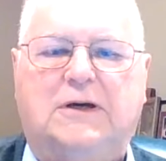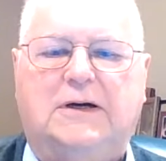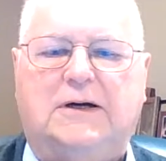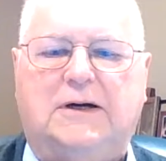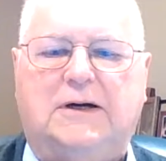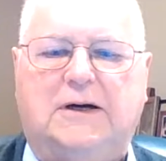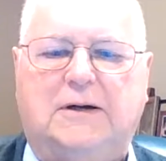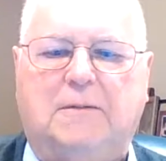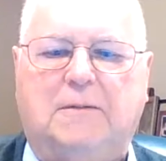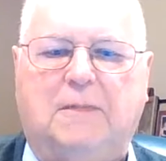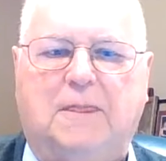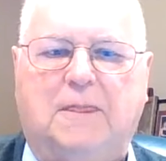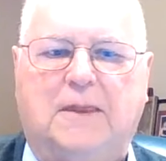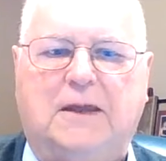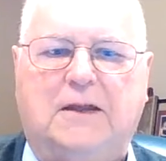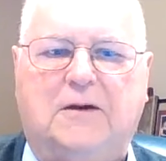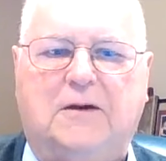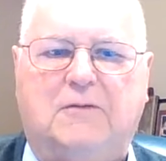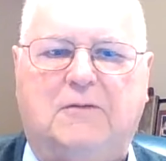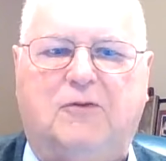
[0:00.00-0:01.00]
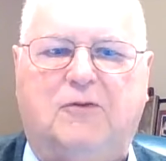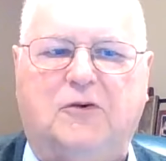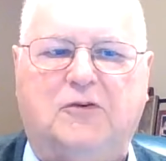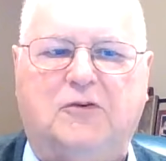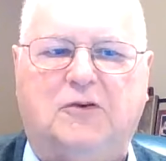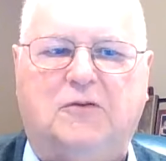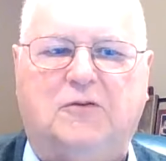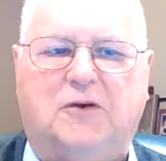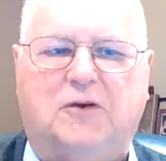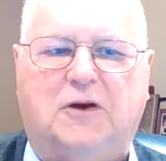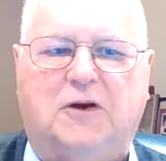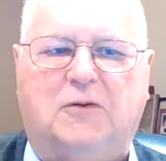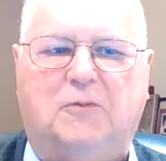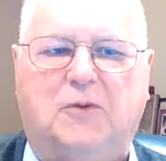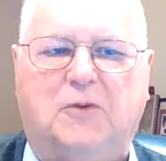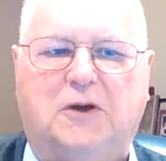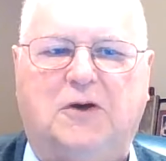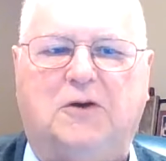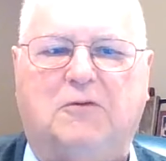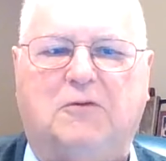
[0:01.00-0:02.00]
Uh, you know, first of all,
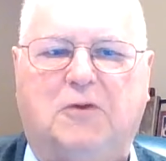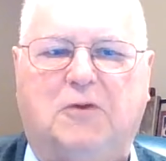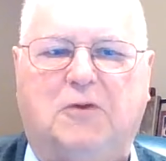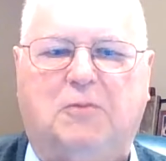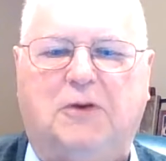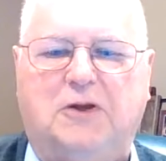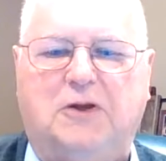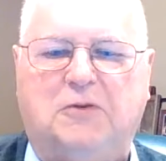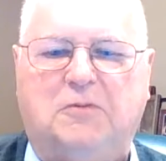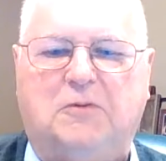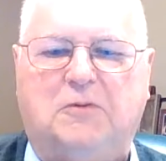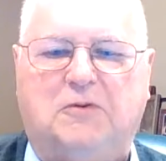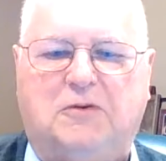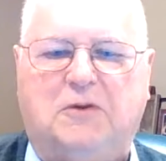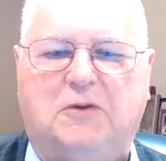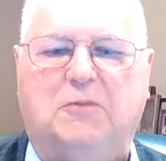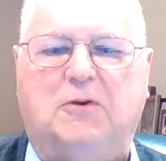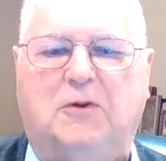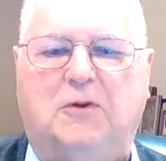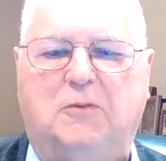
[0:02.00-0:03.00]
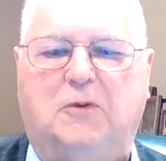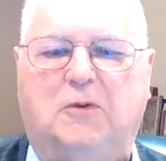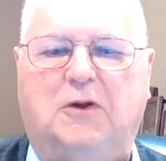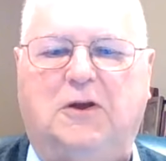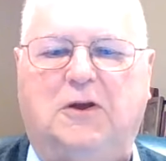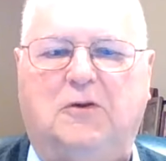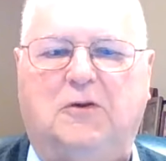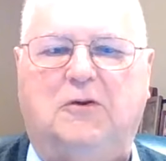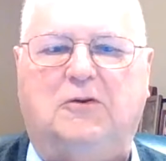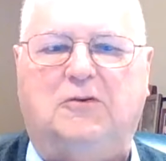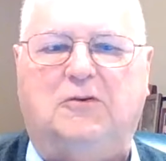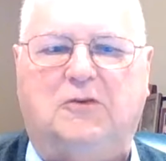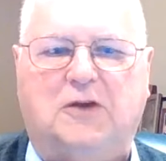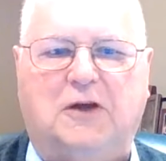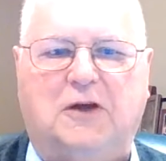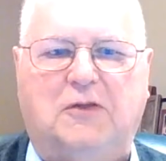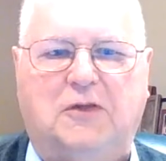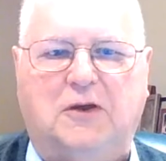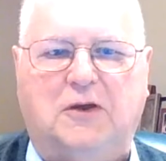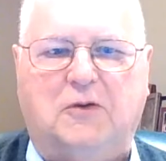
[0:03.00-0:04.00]
we go to Replacements Limited. Well, you know, there's
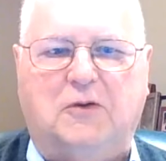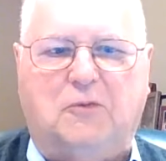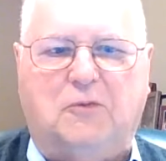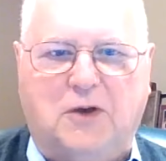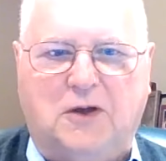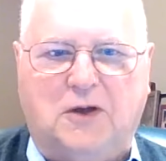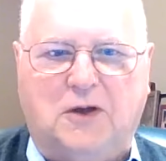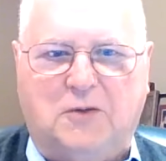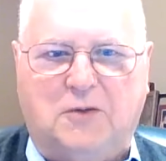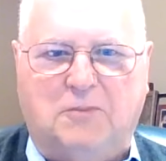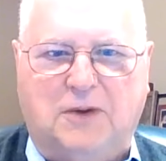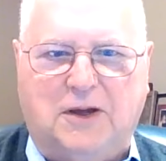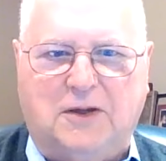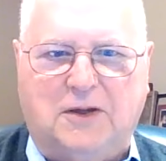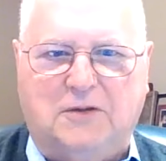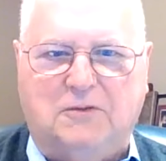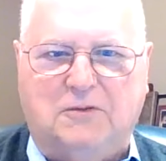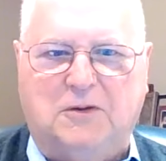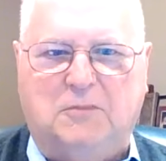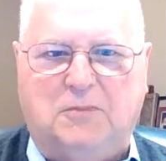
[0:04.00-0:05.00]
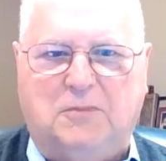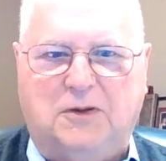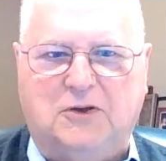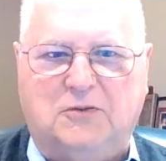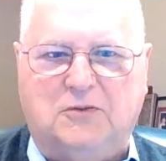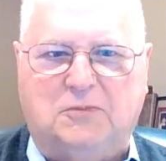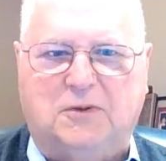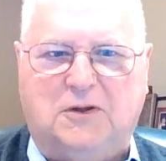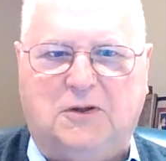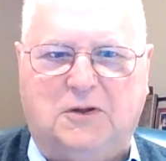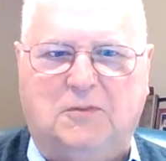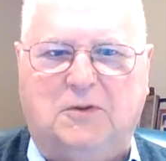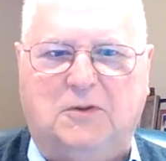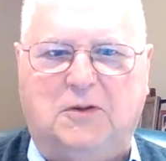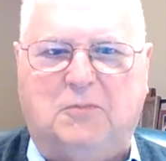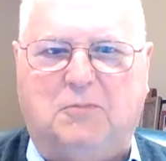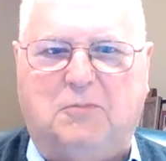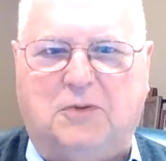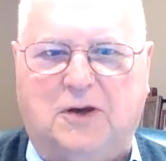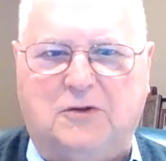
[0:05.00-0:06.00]
nothing real about the Replacement
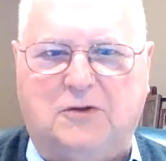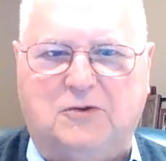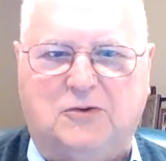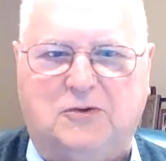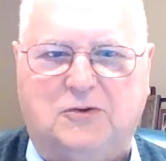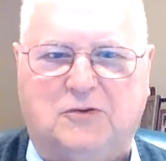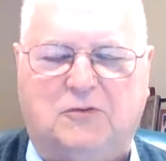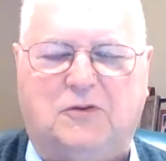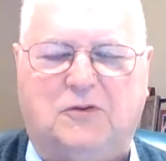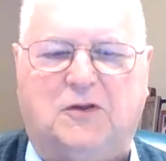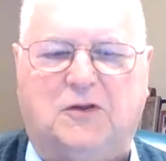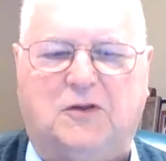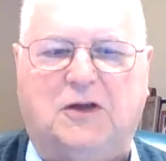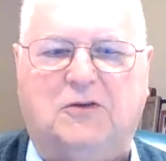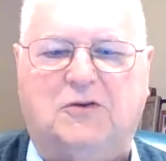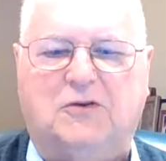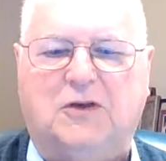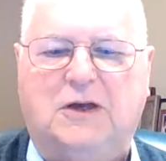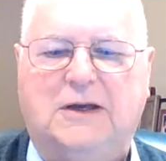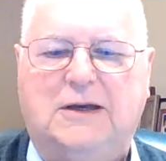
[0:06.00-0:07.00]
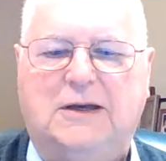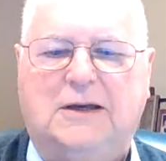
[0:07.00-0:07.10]
Limited prices for things.